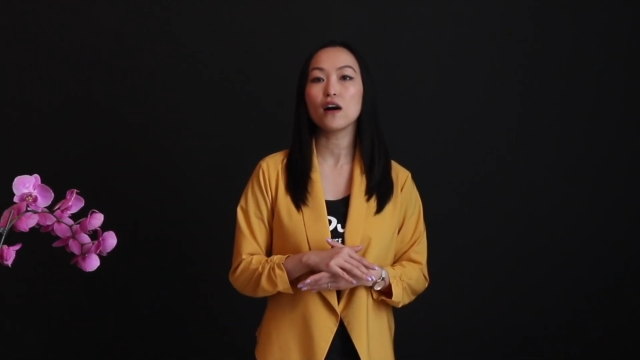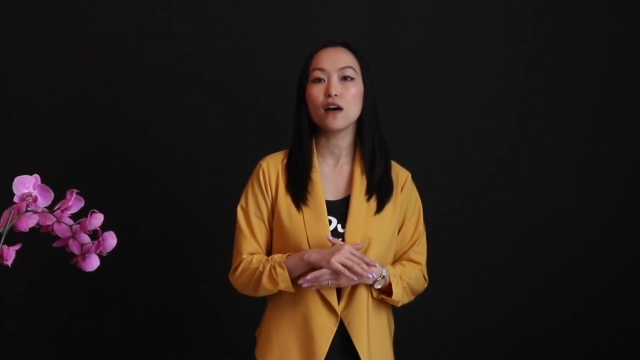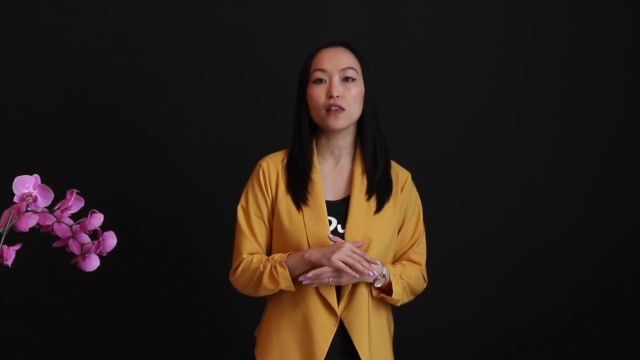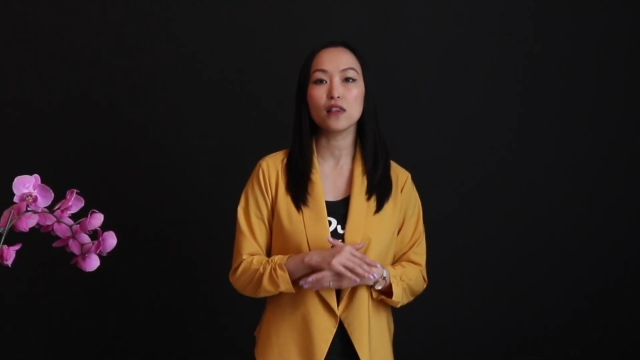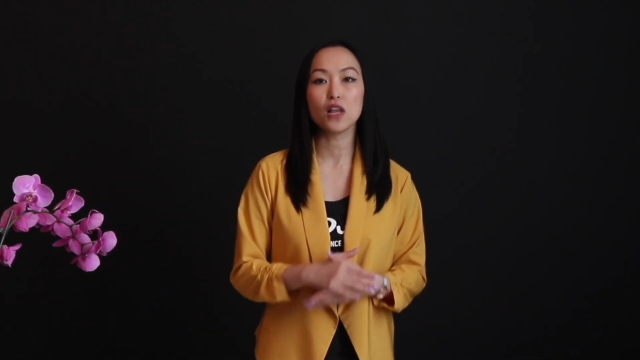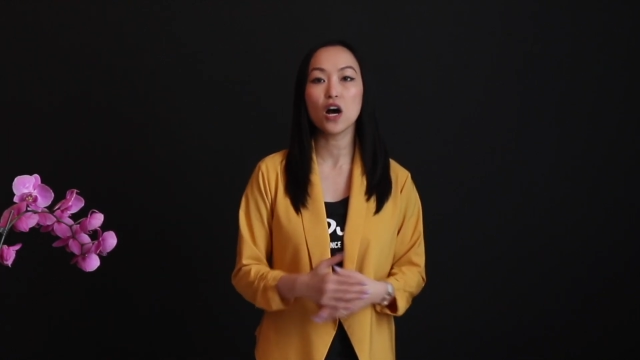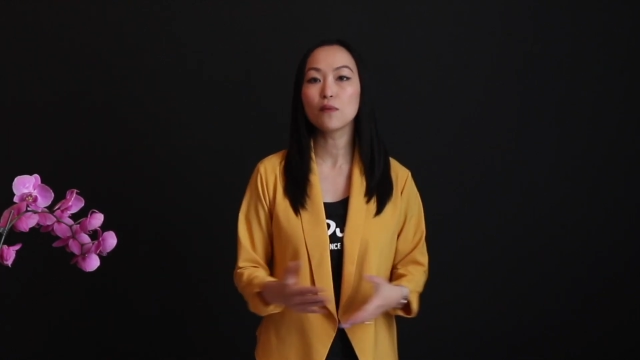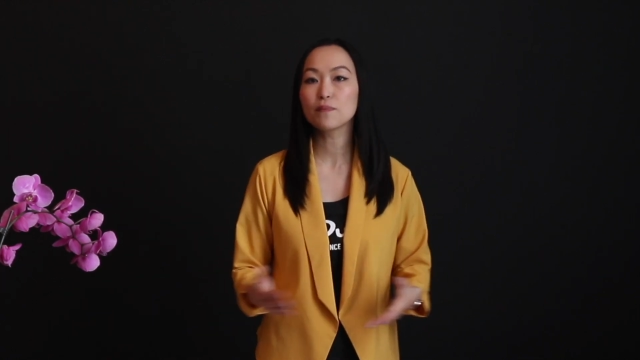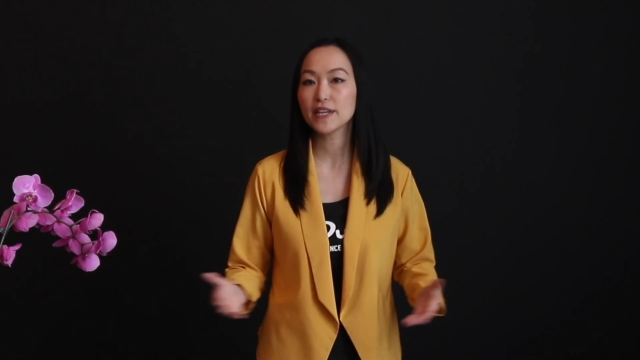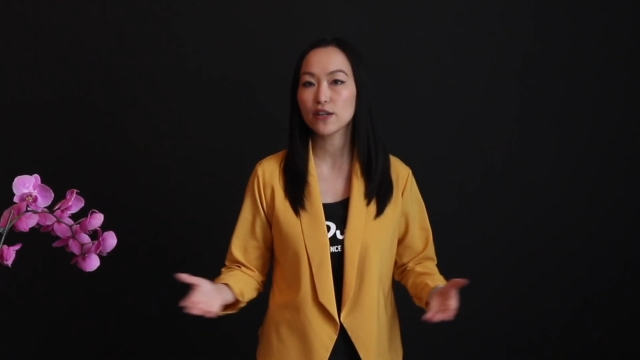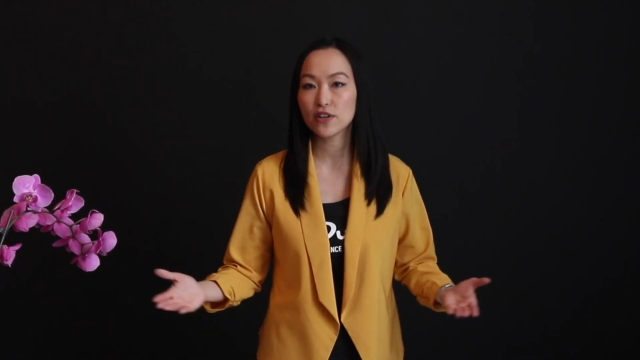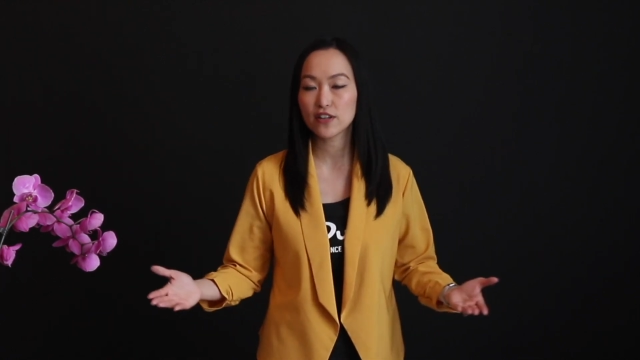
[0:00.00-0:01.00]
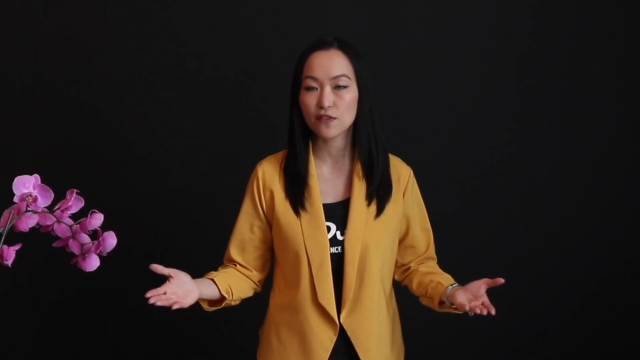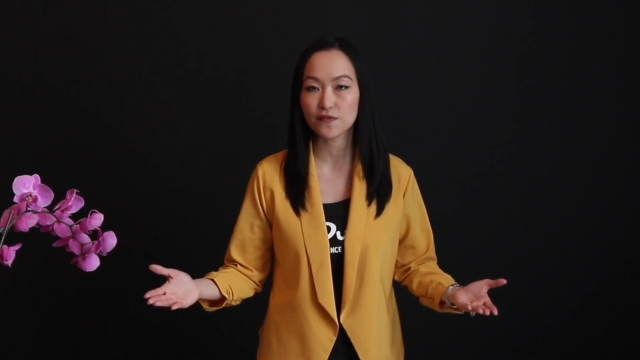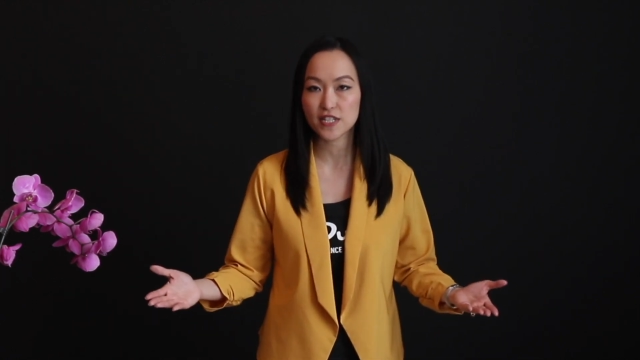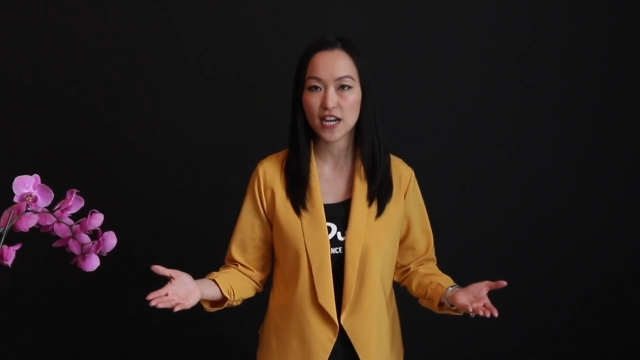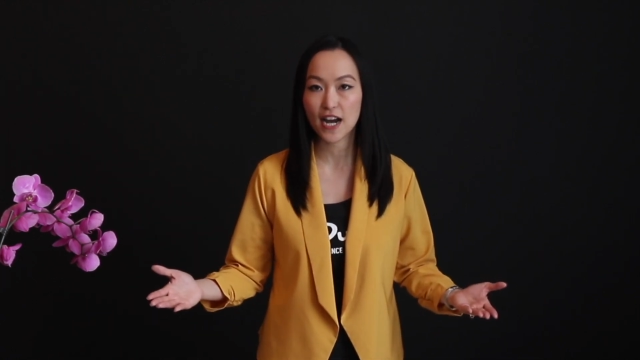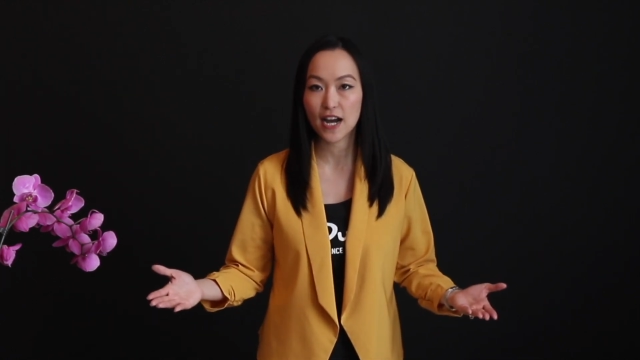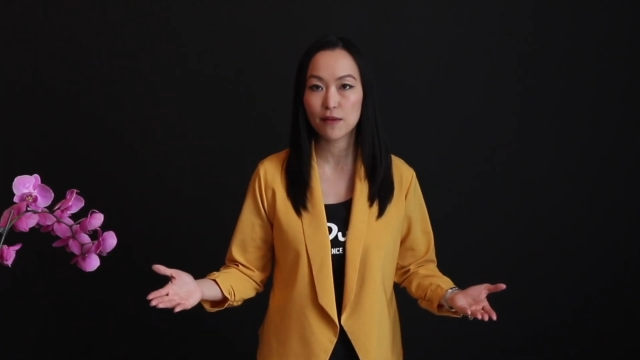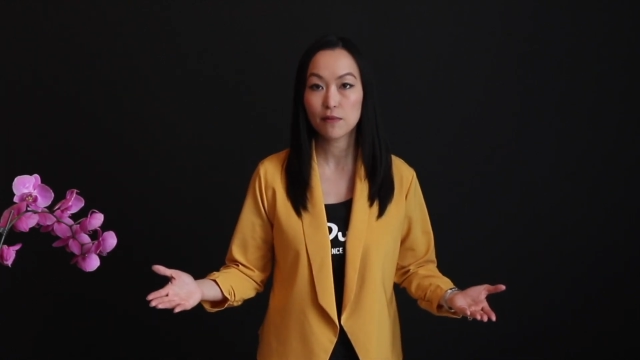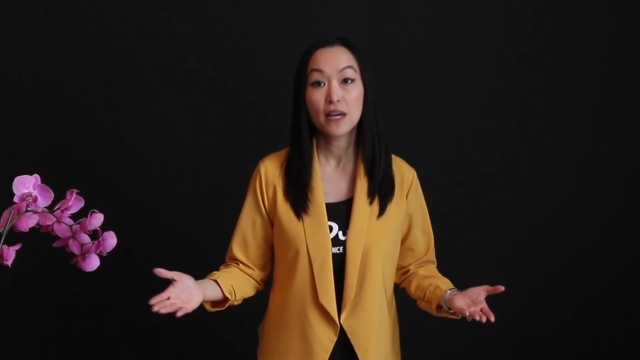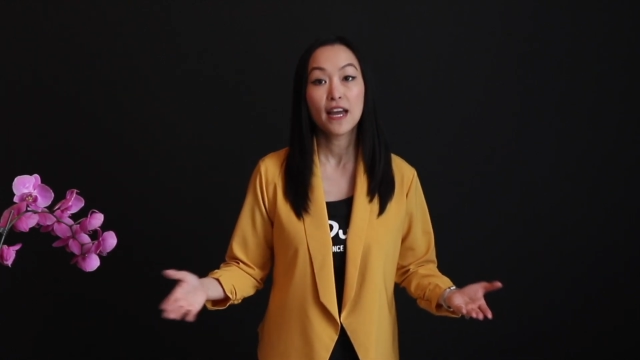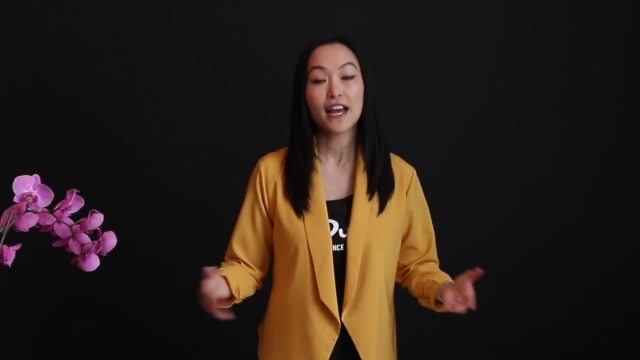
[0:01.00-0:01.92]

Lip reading: a long period of time